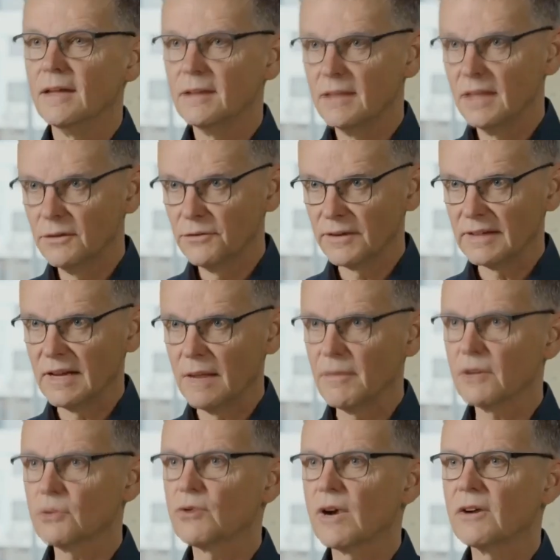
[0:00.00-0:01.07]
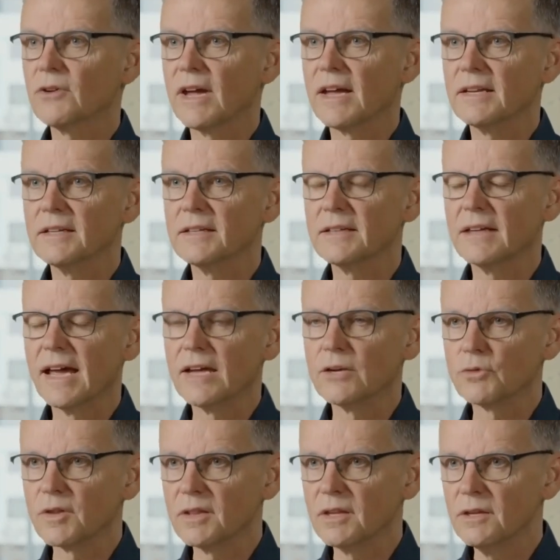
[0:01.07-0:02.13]
Siegfried Lemmer graduated and
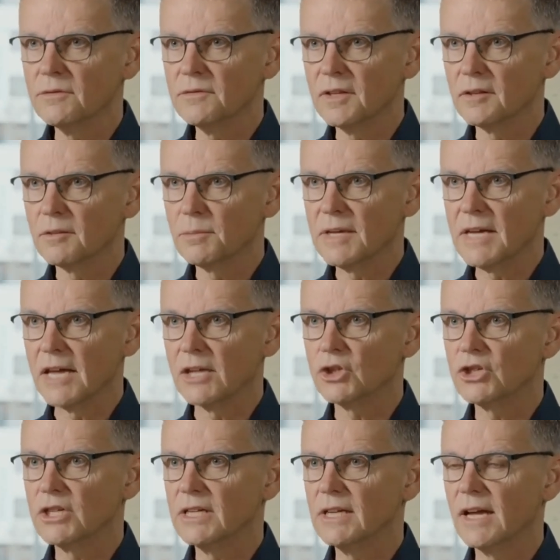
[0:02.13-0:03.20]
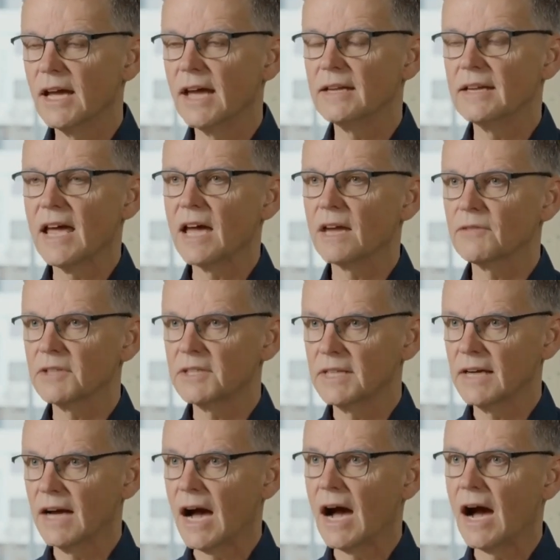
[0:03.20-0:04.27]
received his PhD at
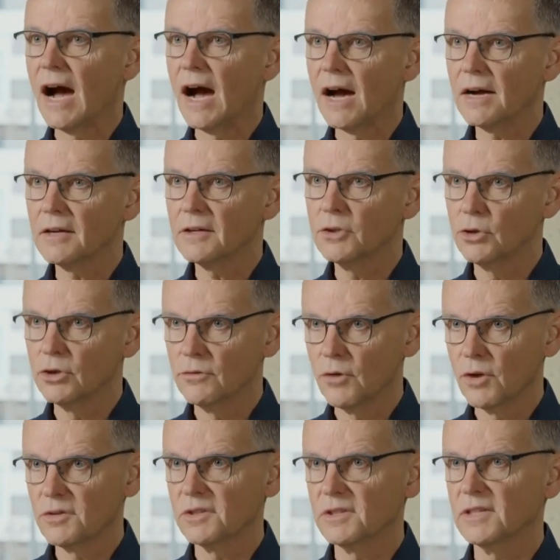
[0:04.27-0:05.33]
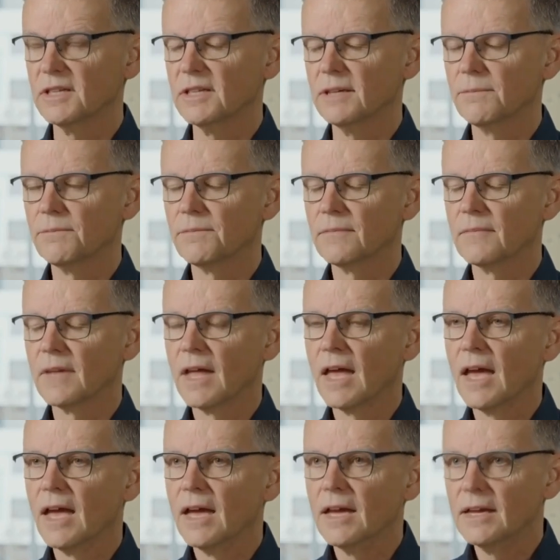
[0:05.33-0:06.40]
RWTH Aachen University.
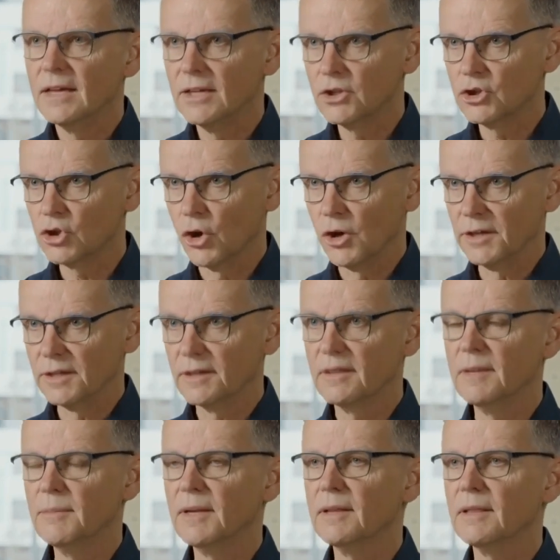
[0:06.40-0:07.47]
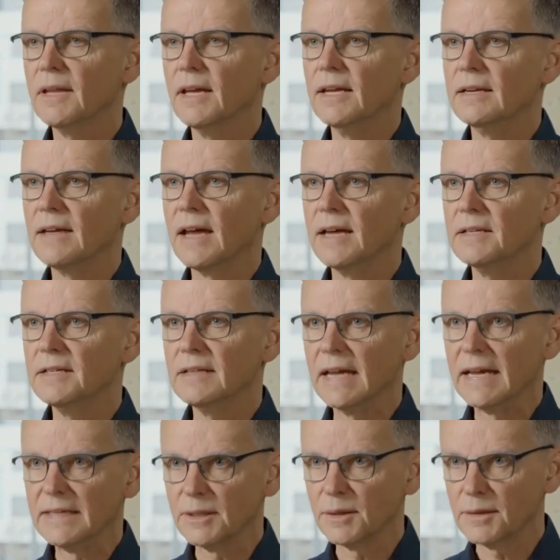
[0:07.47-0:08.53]
He joined Siemens in
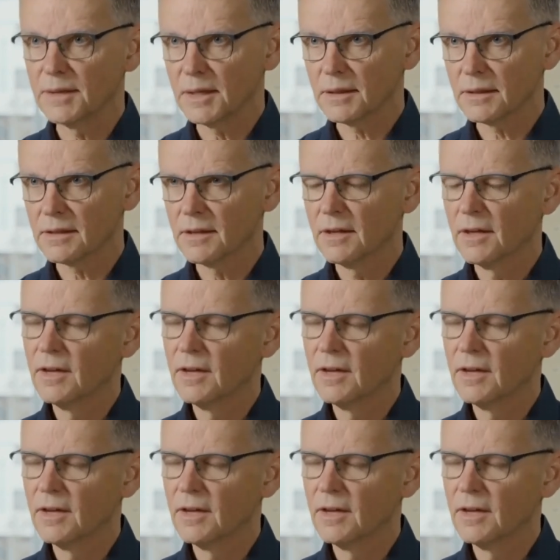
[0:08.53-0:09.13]
1986.